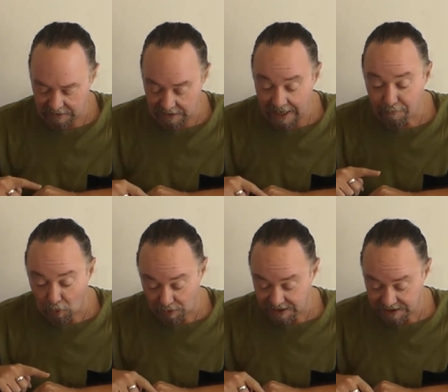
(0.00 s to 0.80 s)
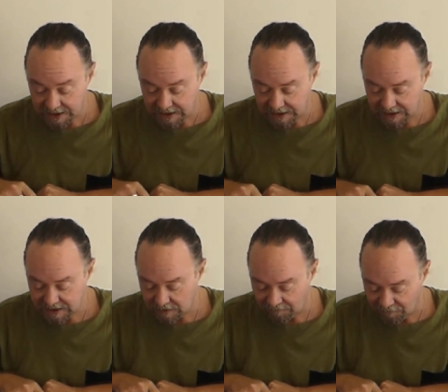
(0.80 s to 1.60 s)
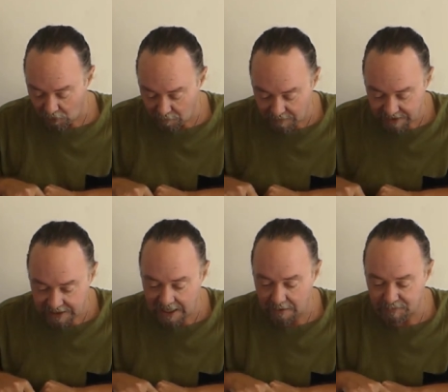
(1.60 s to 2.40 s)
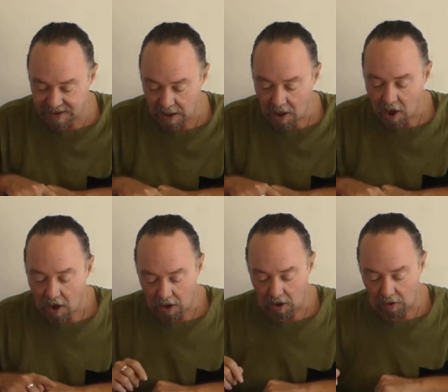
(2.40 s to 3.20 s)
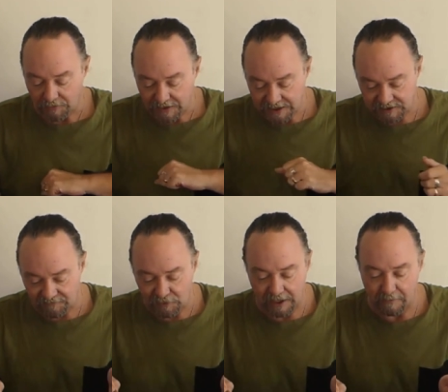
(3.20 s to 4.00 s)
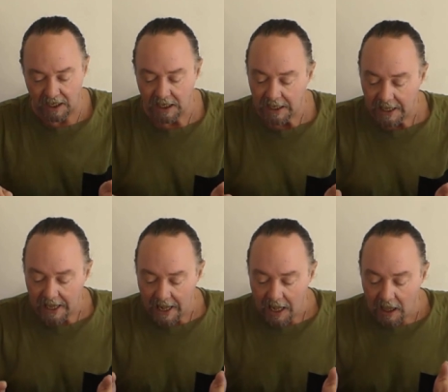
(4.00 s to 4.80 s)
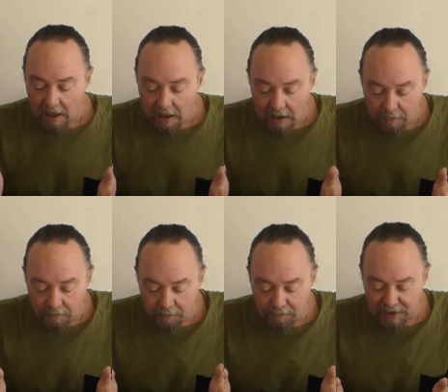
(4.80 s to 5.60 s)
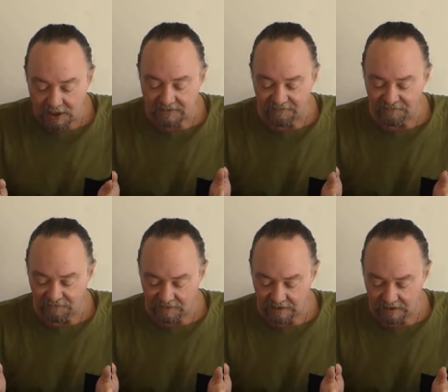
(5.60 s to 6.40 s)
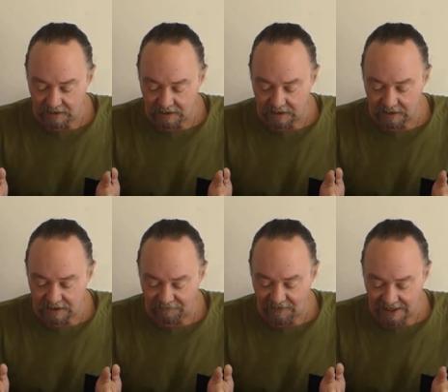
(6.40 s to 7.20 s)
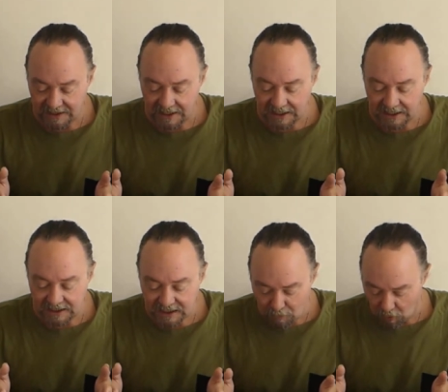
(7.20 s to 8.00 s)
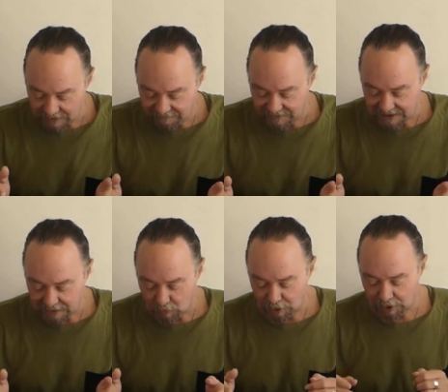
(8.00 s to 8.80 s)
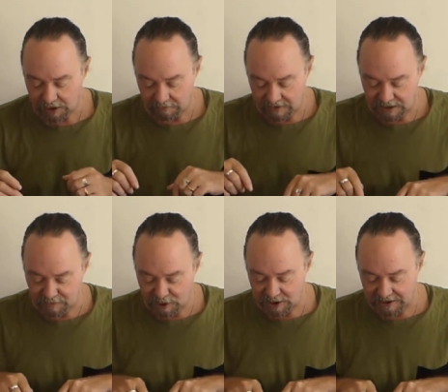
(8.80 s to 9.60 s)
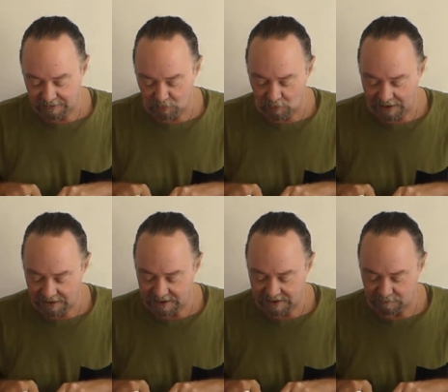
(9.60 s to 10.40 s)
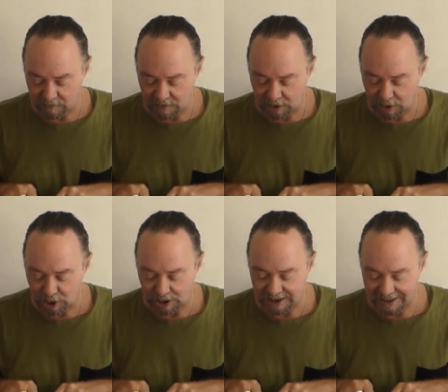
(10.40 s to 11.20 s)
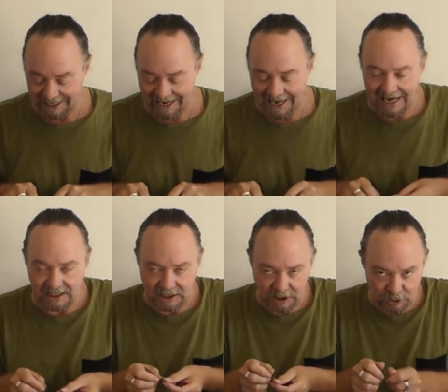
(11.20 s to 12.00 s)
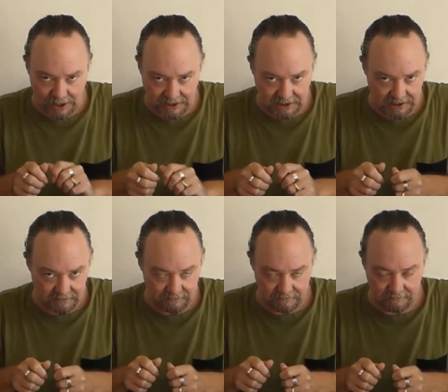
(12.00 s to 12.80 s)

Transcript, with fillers: airborne insignias from the caps on this frame. Because of the fact that it is small and fiddly work, especially when it's just a, a head and you're trying to,